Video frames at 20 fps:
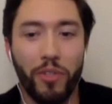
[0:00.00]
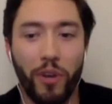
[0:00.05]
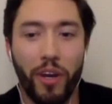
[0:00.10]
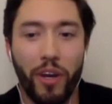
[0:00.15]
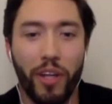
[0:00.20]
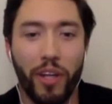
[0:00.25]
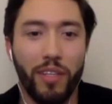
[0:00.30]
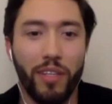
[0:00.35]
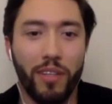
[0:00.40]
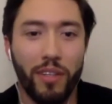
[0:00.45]

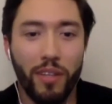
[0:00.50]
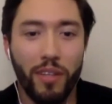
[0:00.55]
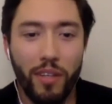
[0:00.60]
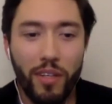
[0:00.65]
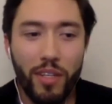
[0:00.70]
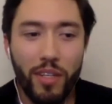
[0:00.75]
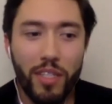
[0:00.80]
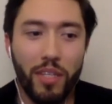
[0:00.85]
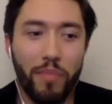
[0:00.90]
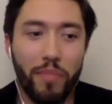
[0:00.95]
trying
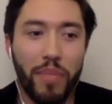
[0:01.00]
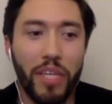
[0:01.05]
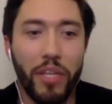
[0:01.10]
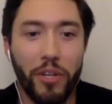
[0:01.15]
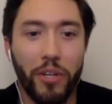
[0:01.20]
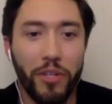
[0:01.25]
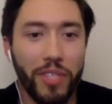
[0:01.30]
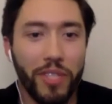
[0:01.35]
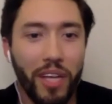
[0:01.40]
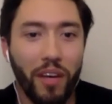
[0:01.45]
to beat
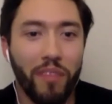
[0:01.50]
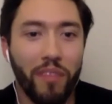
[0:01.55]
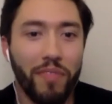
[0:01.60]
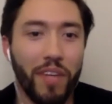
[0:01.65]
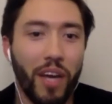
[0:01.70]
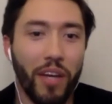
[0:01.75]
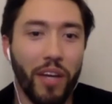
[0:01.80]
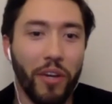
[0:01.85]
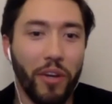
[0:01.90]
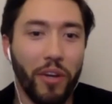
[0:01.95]
yourself,
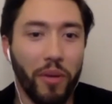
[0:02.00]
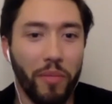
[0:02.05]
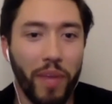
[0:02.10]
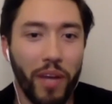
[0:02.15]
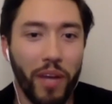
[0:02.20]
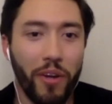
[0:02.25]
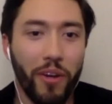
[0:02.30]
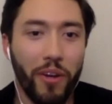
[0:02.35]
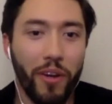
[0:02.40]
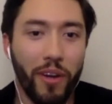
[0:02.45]
not your
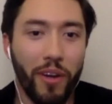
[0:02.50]
competitor.